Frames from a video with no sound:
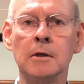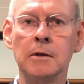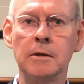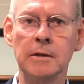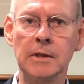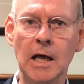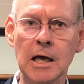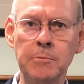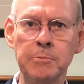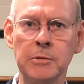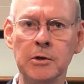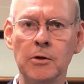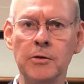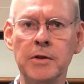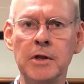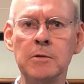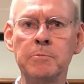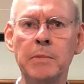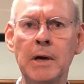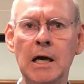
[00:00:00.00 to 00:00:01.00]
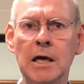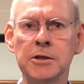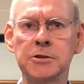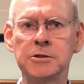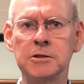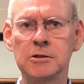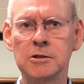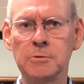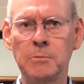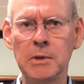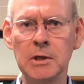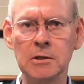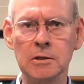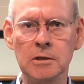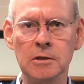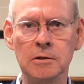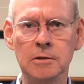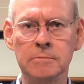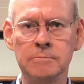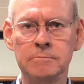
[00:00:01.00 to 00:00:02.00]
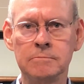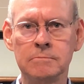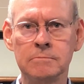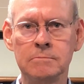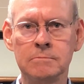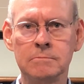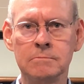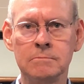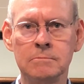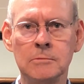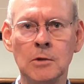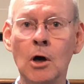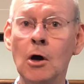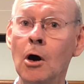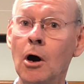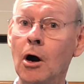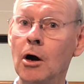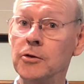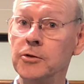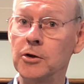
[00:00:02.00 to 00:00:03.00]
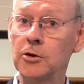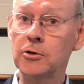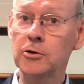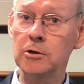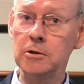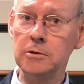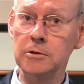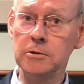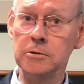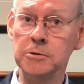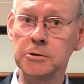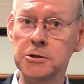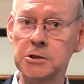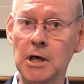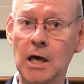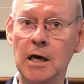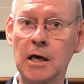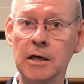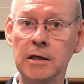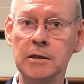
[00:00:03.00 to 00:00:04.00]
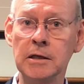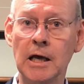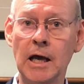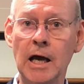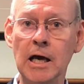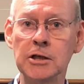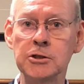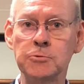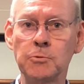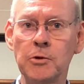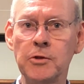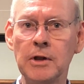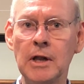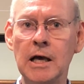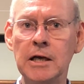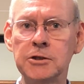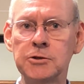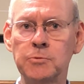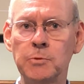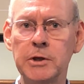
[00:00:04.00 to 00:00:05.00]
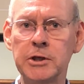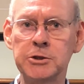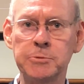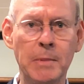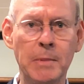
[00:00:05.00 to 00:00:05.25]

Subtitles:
That bill then passed as amended. On the good news side, as with last week's